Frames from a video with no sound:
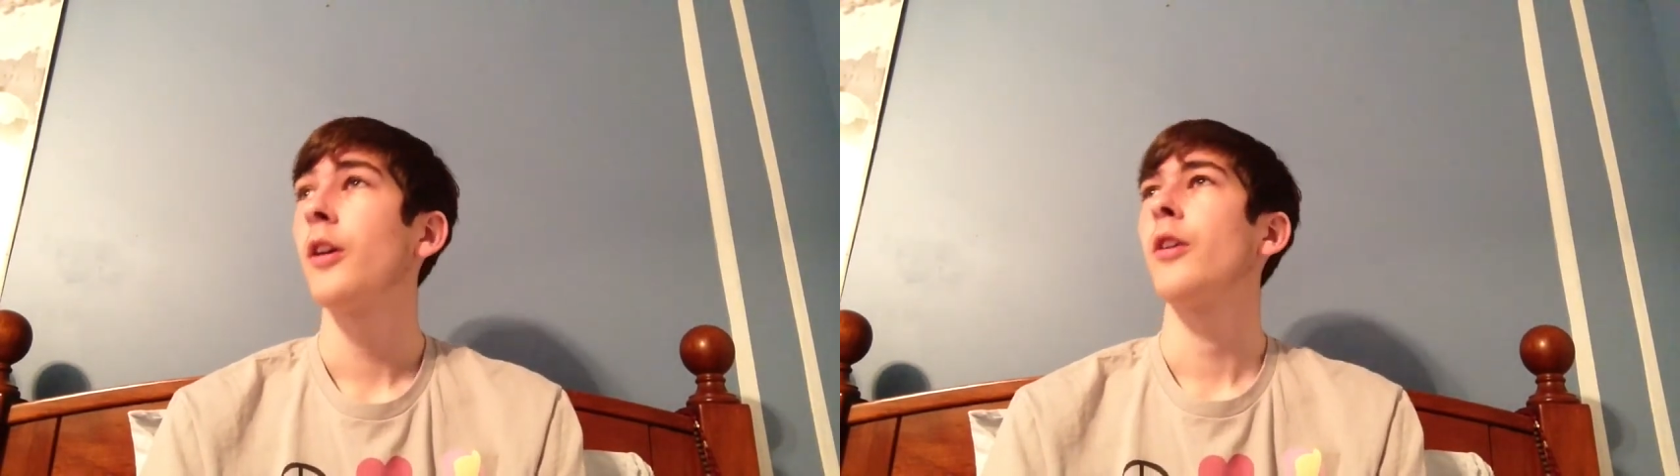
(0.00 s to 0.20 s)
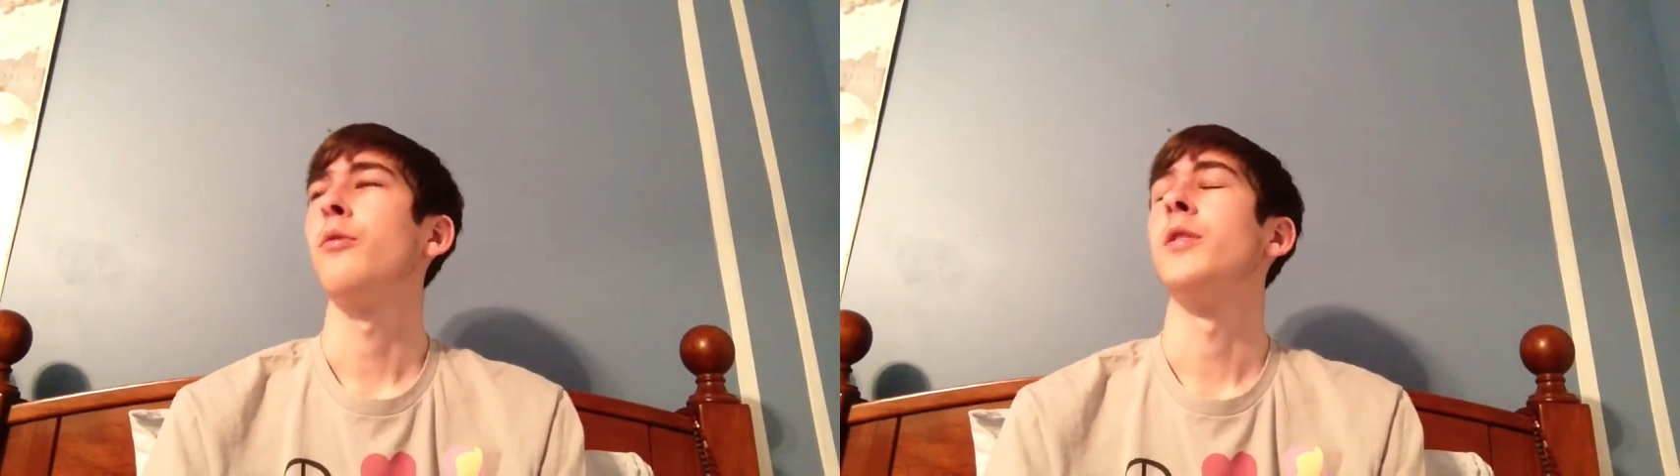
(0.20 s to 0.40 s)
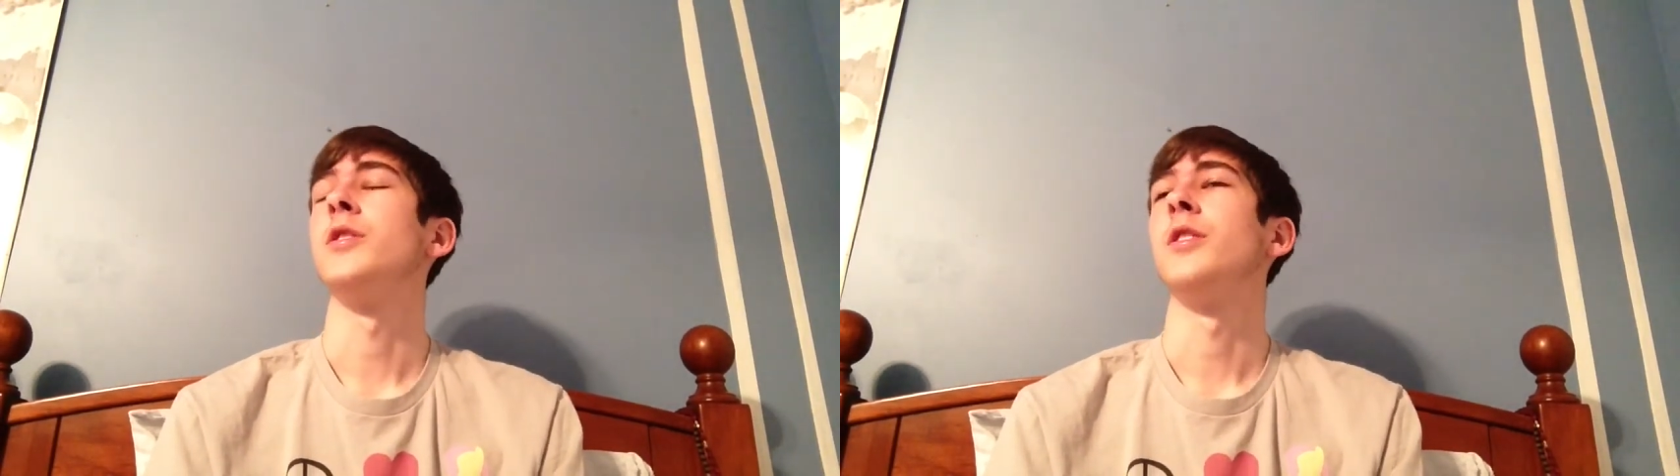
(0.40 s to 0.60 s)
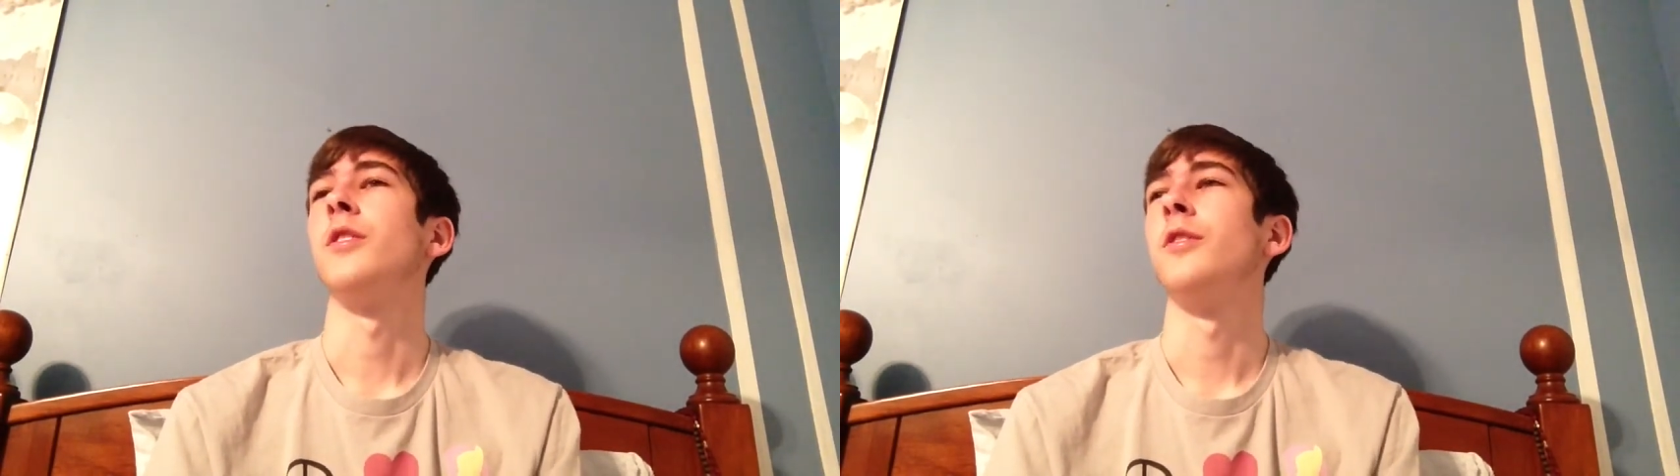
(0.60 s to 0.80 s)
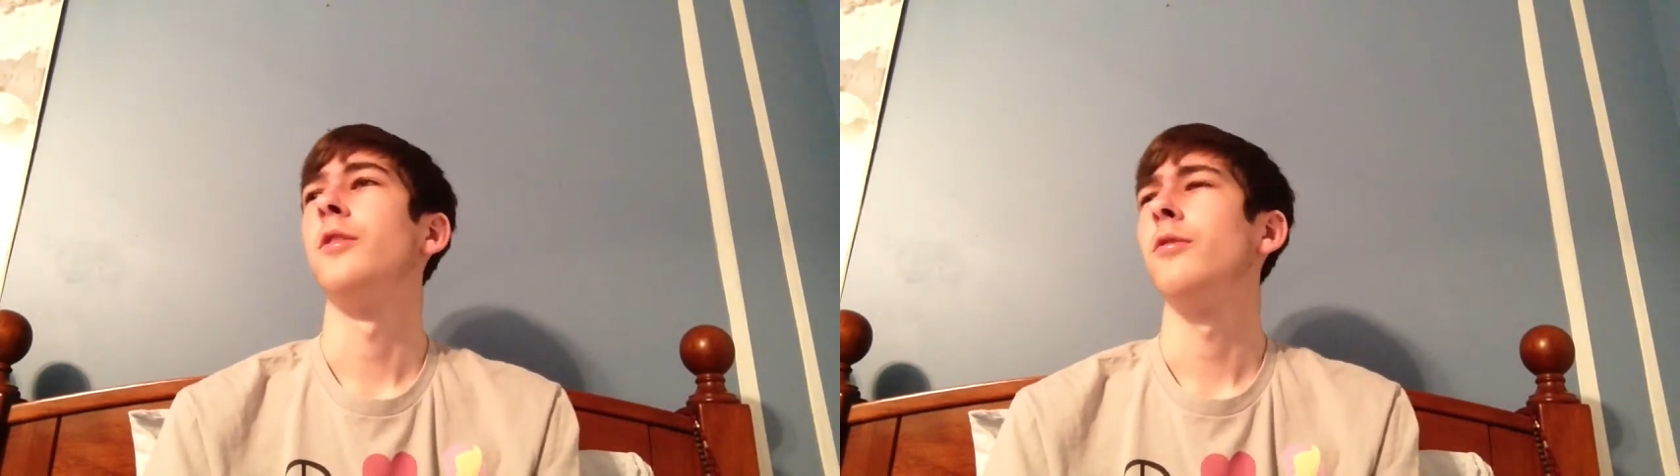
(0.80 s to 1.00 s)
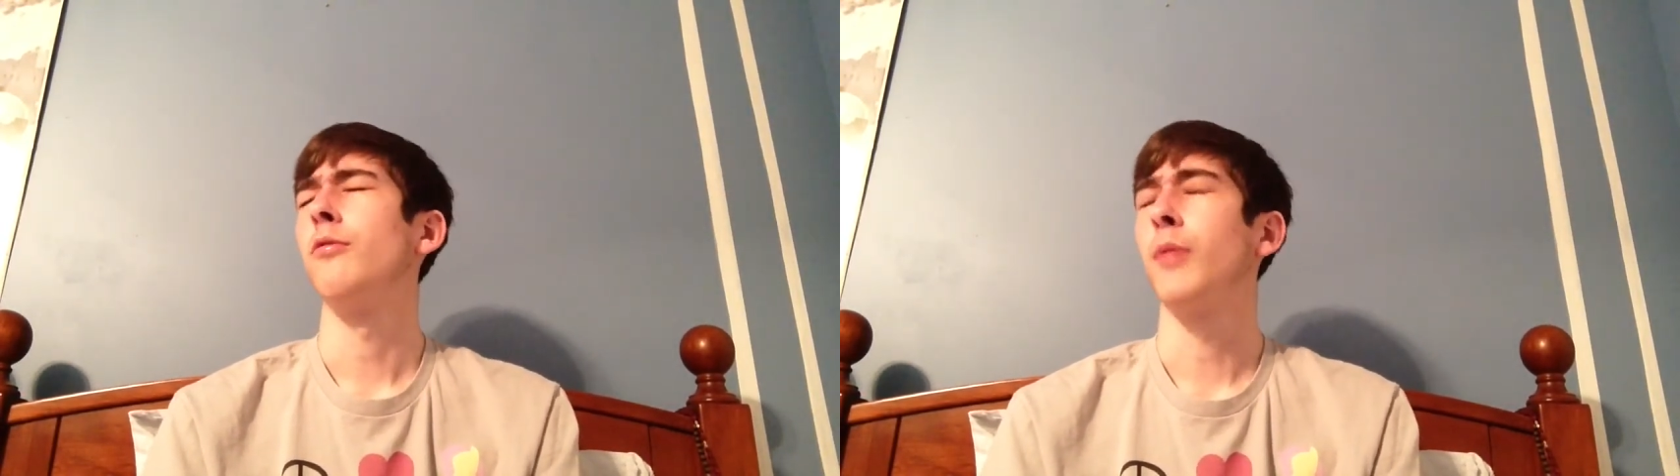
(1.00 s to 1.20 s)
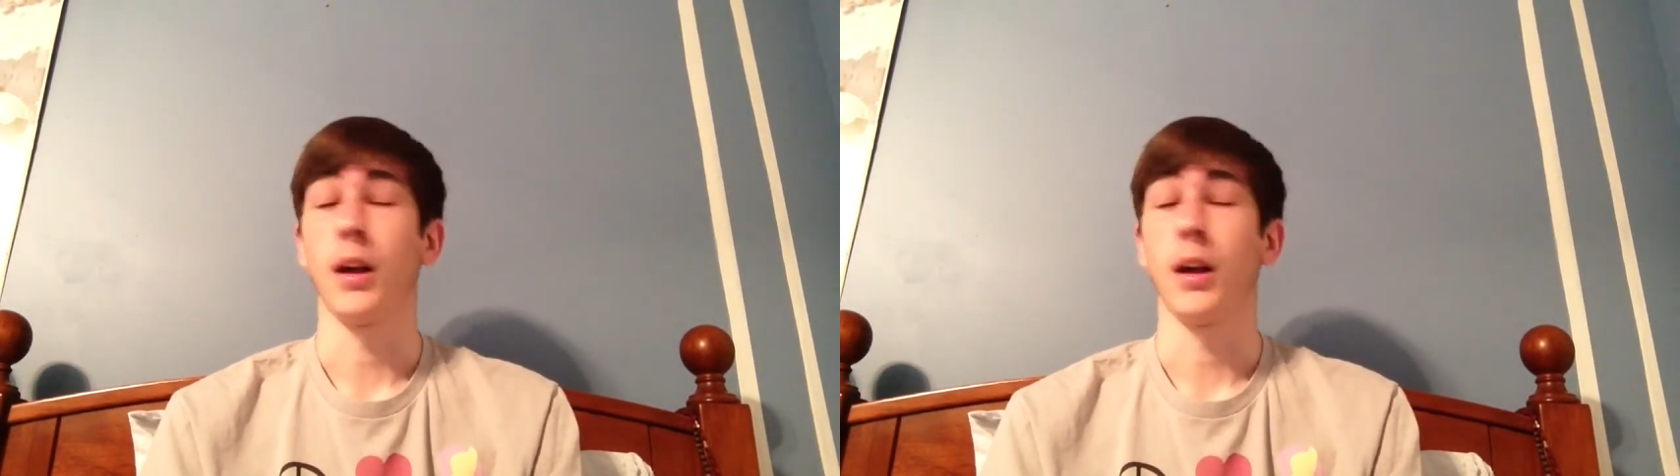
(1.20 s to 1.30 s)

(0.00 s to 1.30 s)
which is we all